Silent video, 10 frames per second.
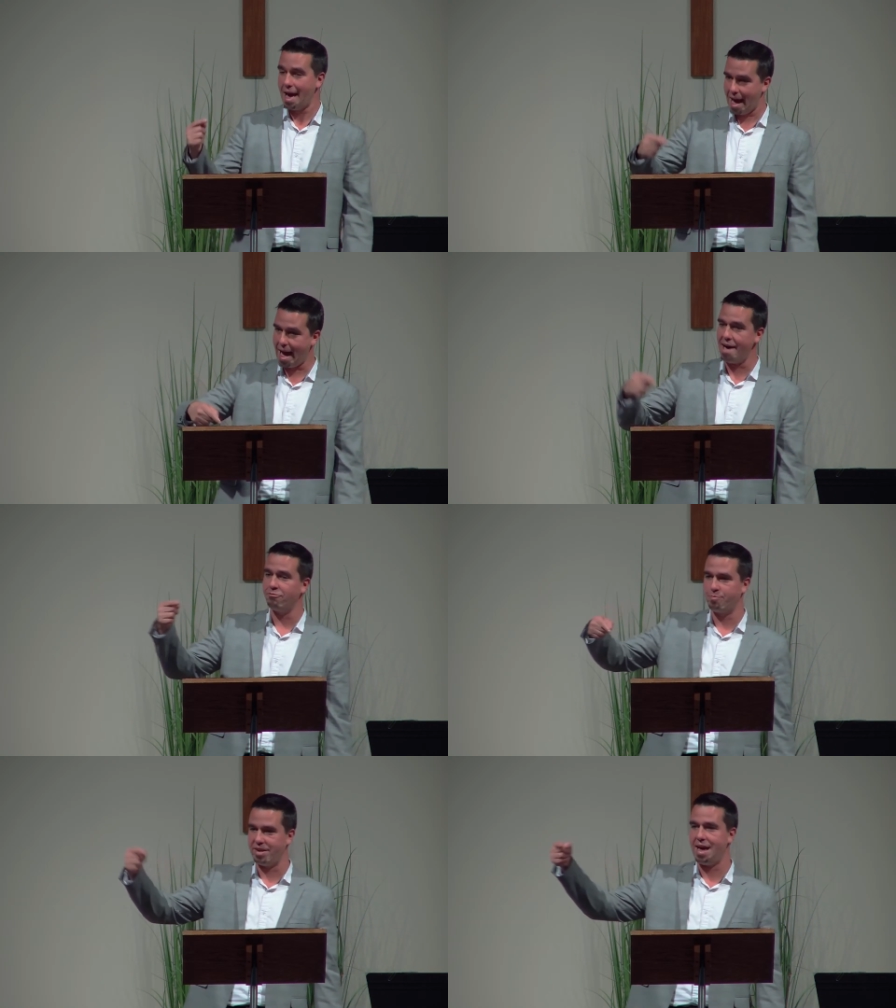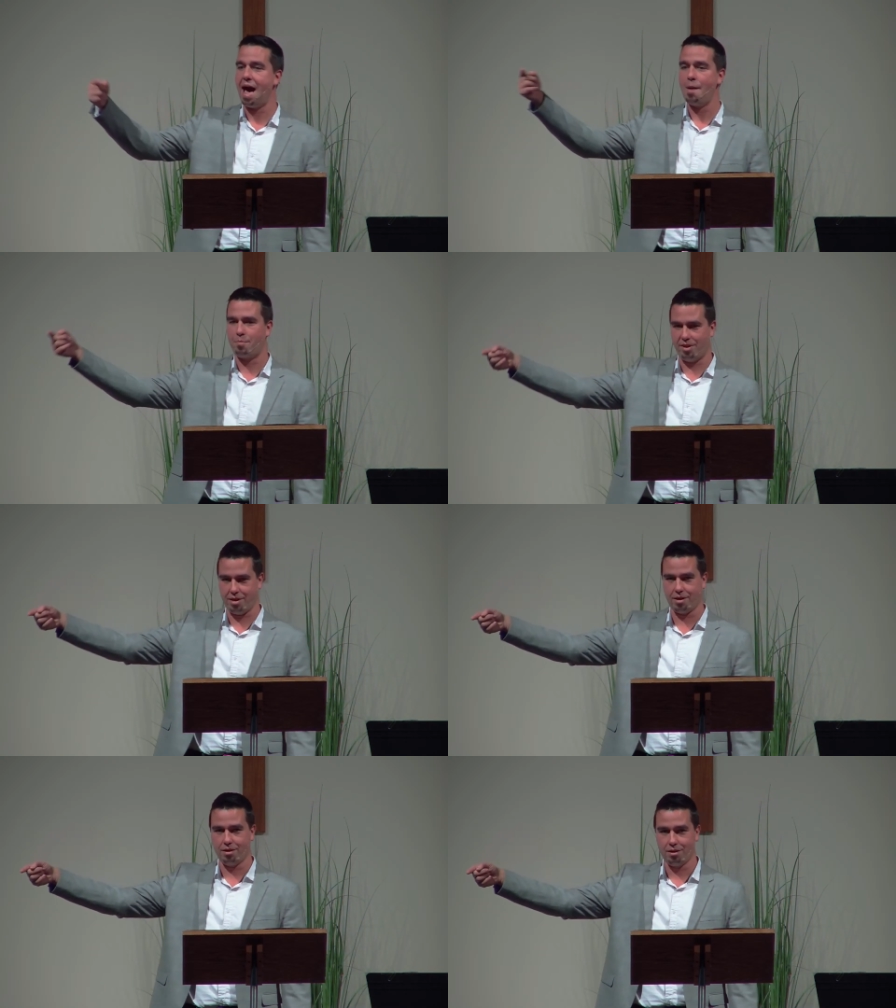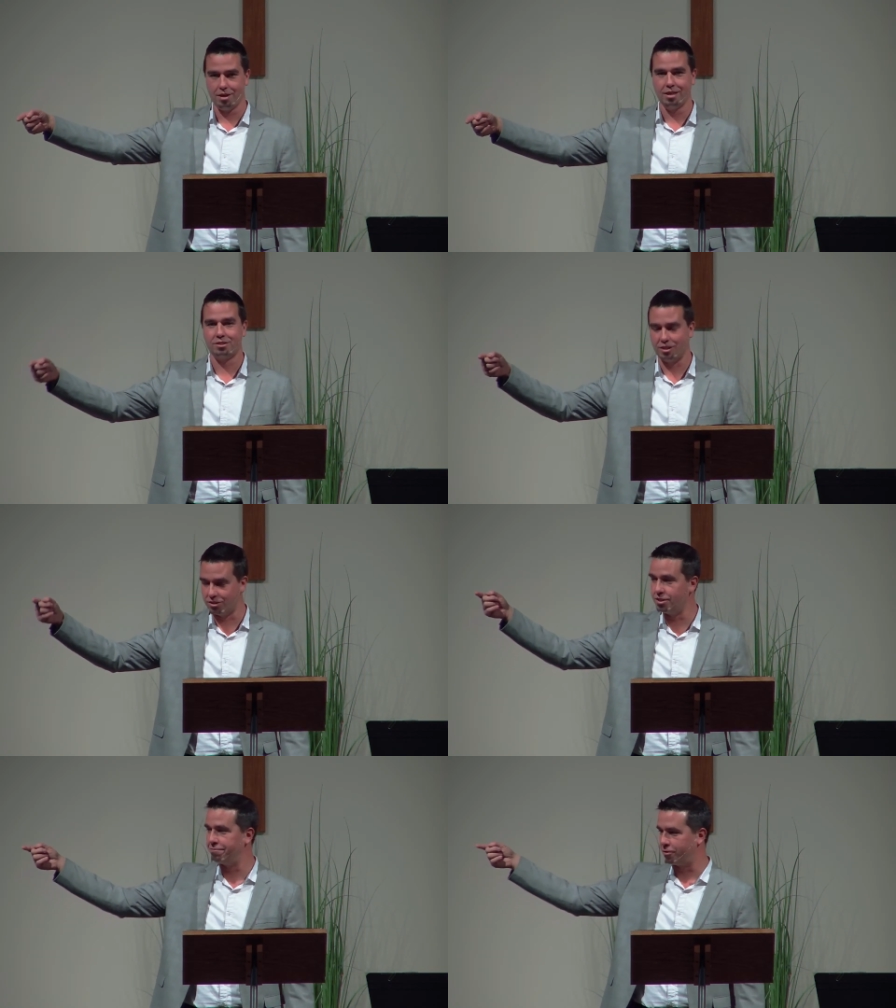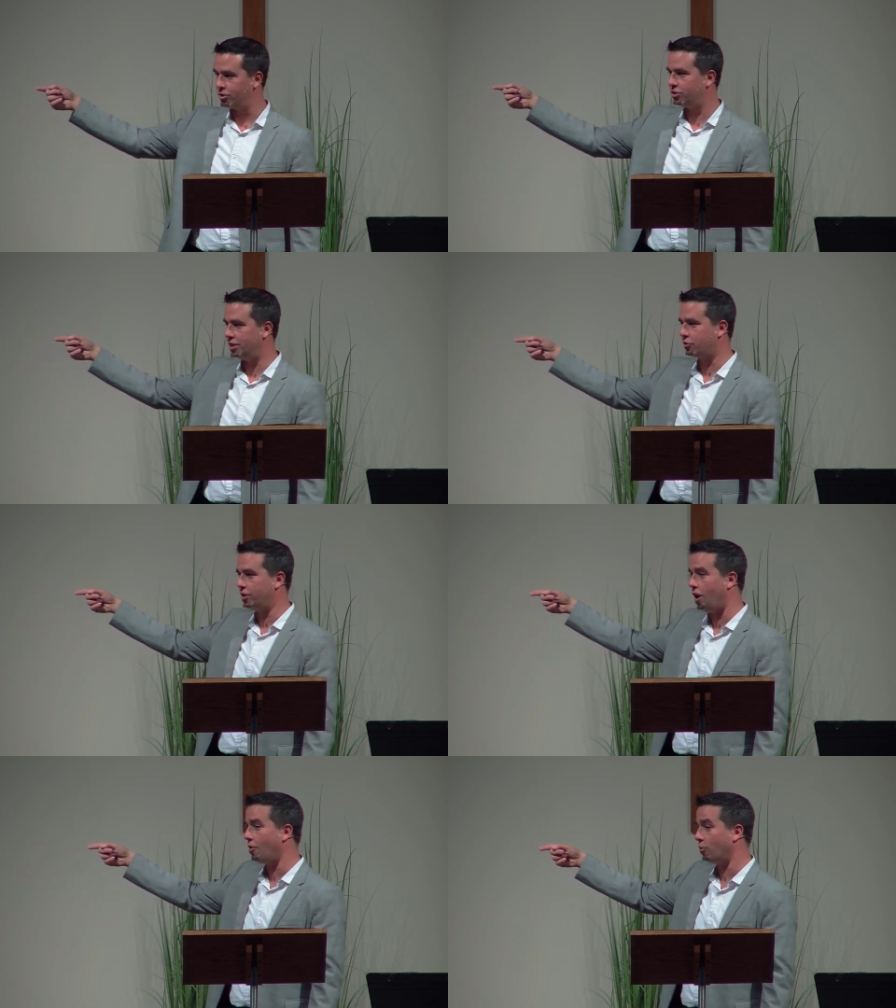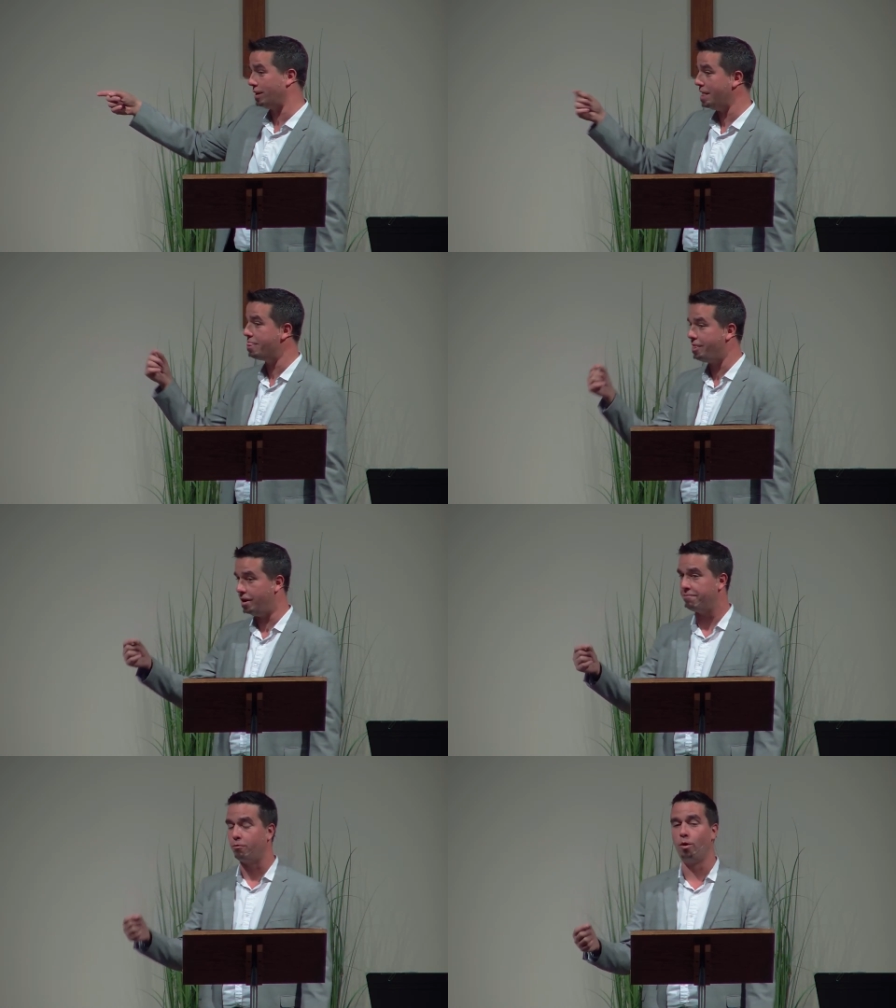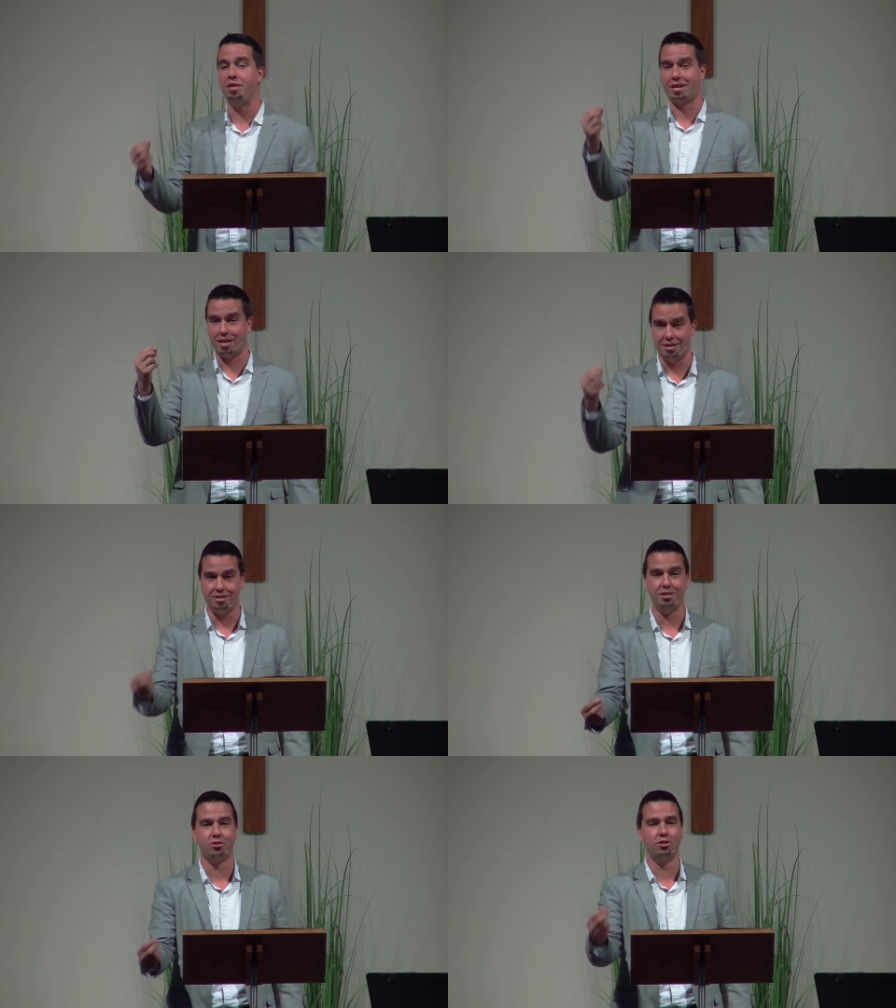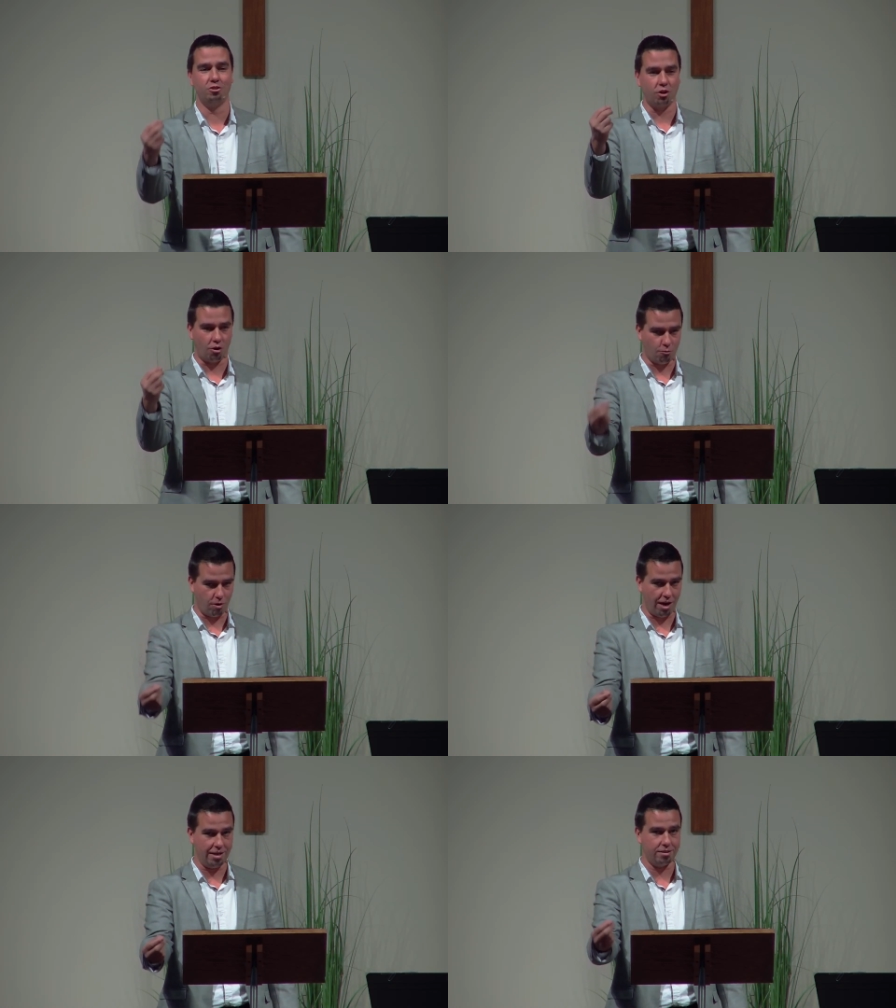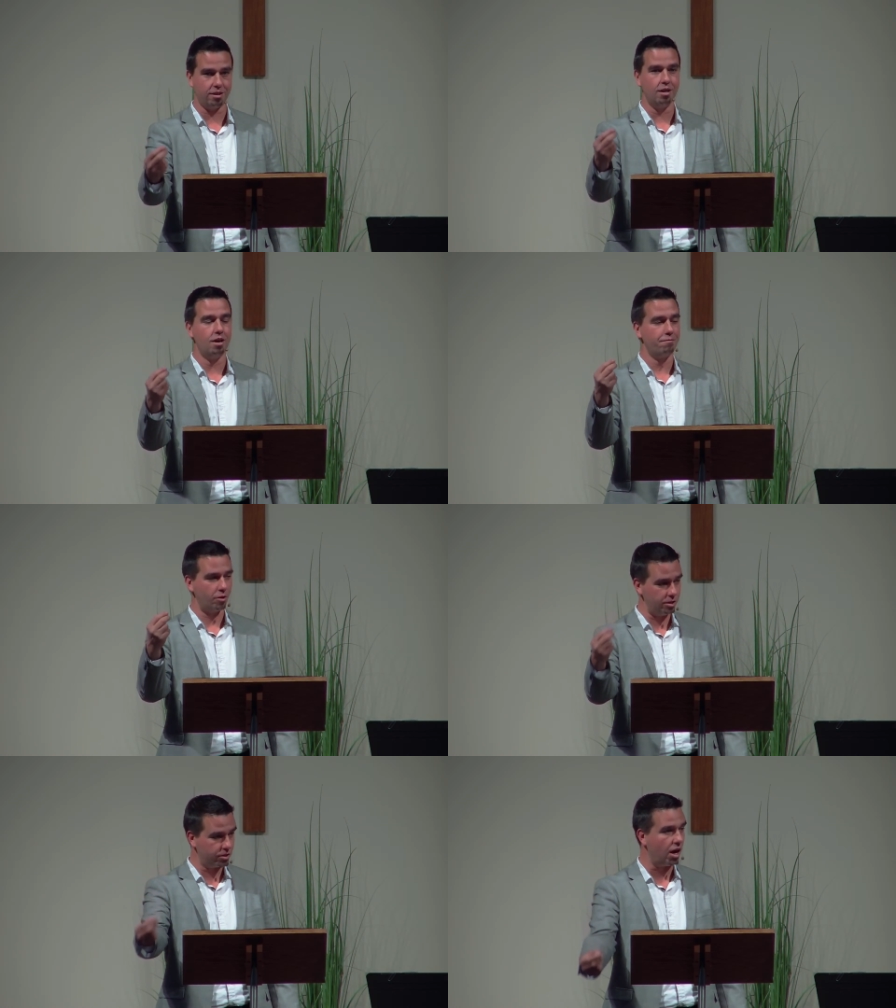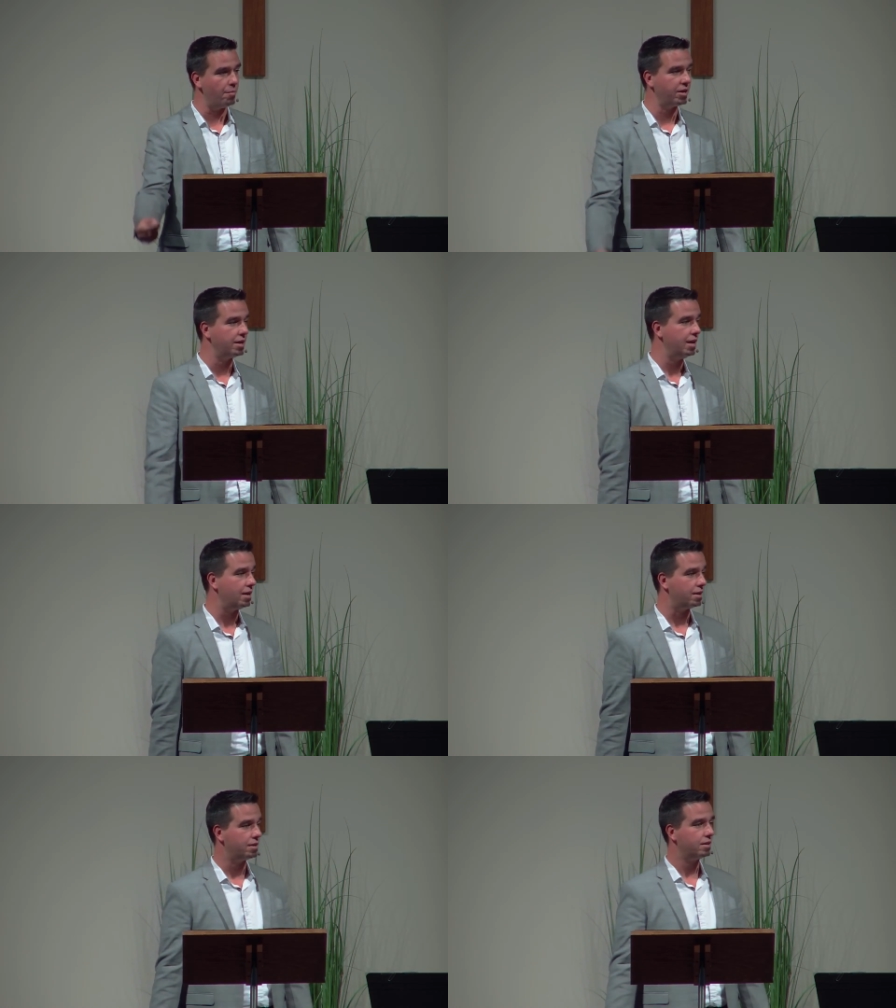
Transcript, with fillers: have been happening since the first century onward. And therefore, the conditions are right for his coming again.